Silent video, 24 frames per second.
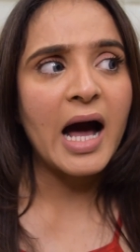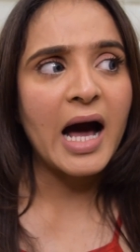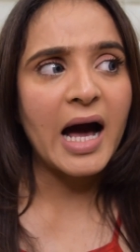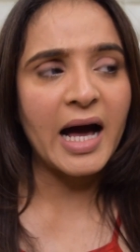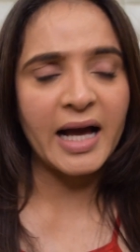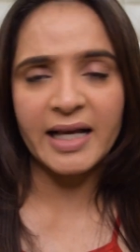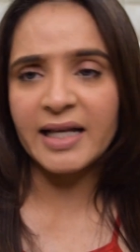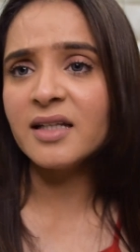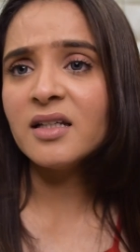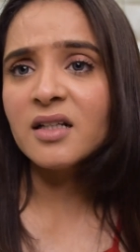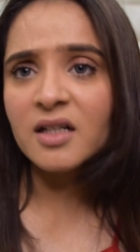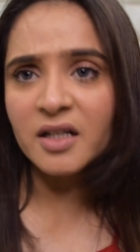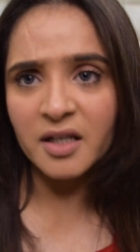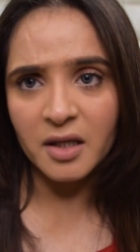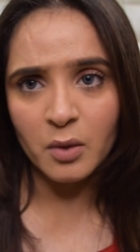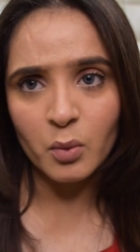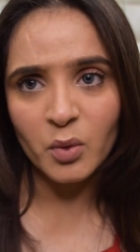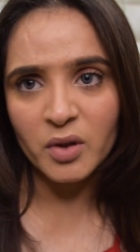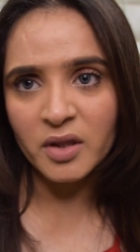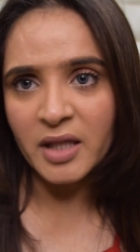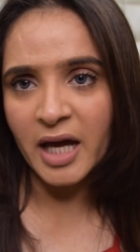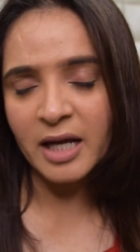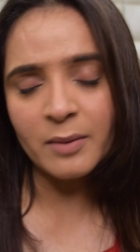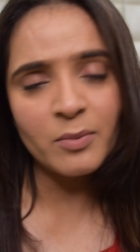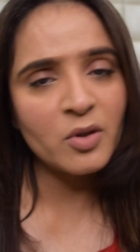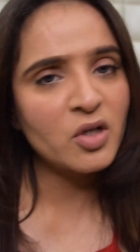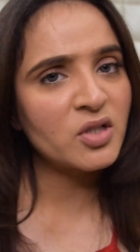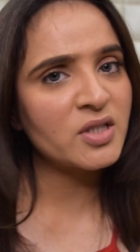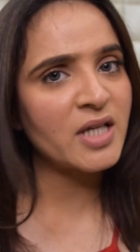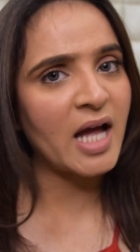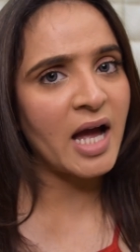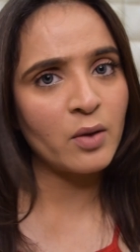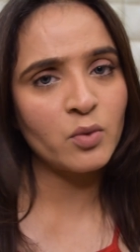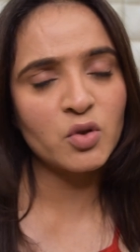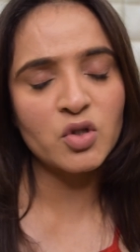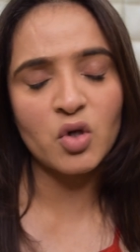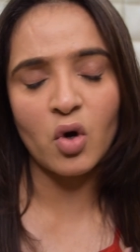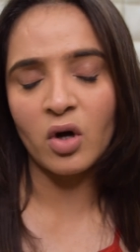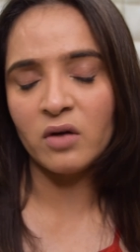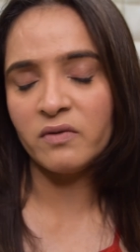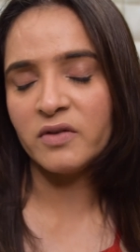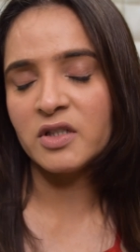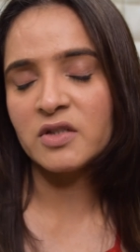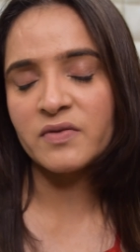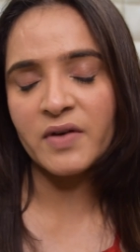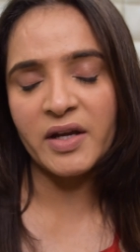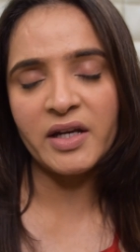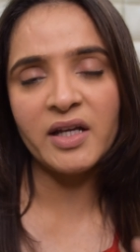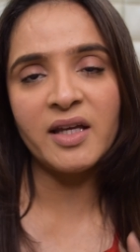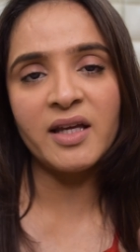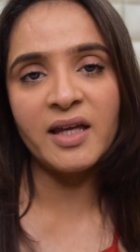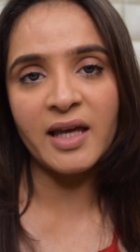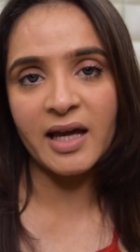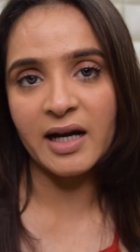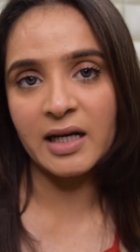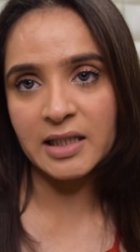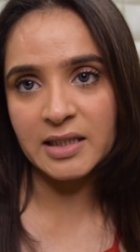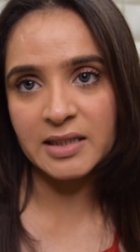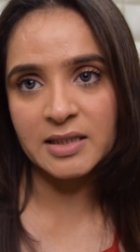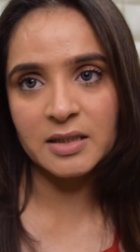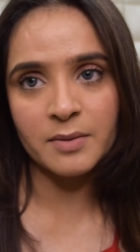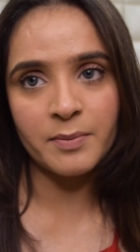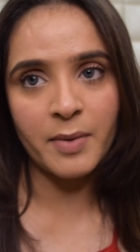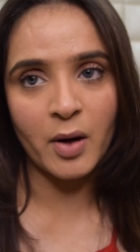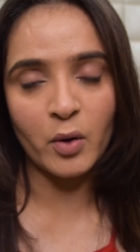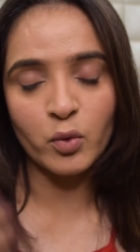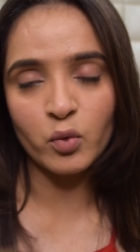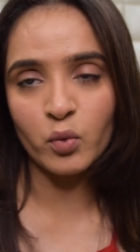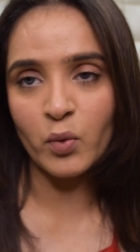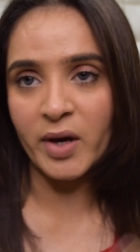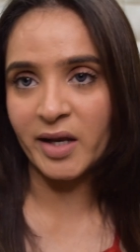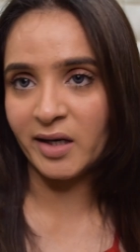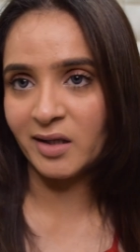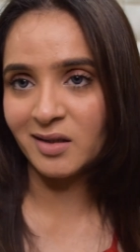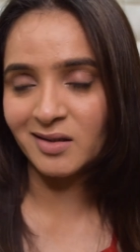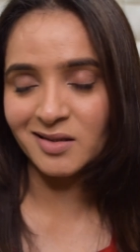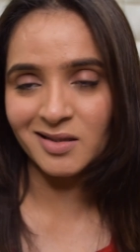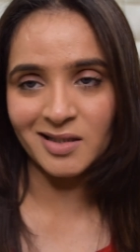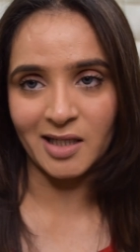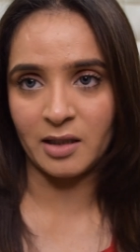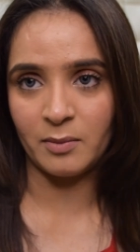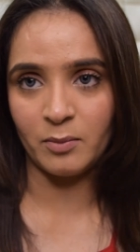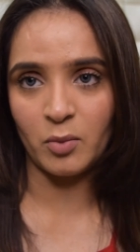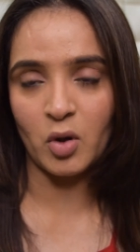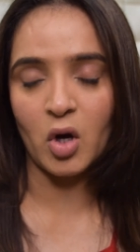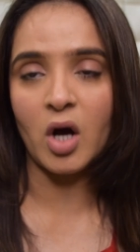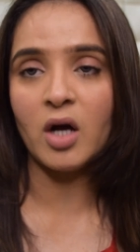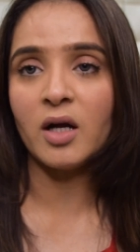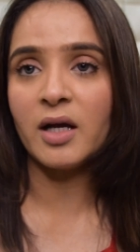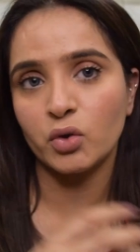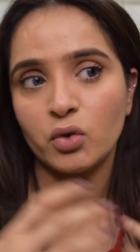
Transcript: I can agree with that because I was always very careless about wearing a sunblock.